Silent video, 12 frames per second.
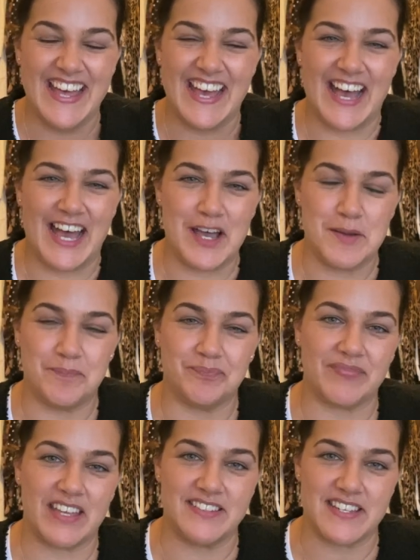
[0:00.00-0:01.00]

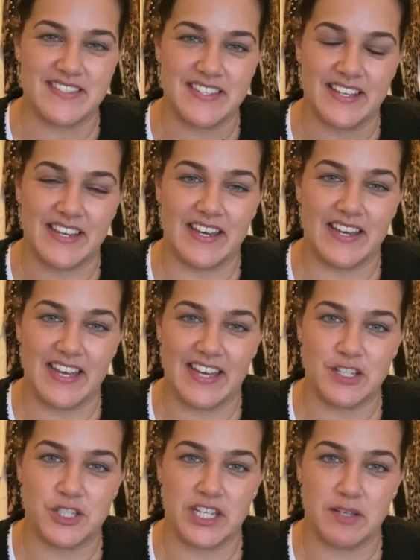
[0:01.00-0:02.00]
Jessica
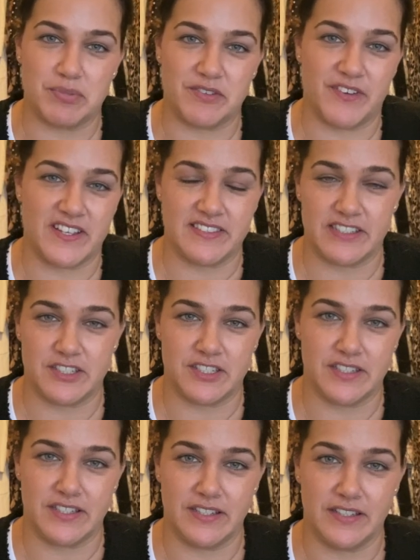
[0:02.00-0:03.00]
at Chic Professor,
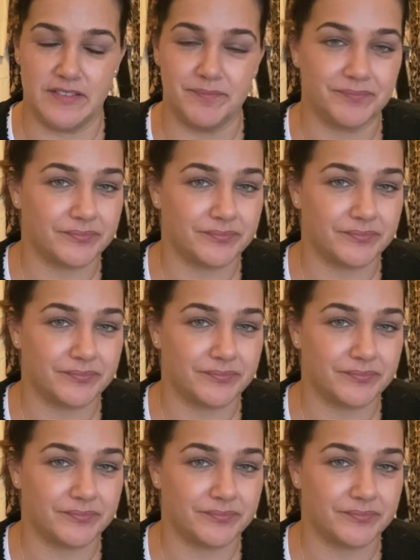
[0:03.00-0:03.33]
she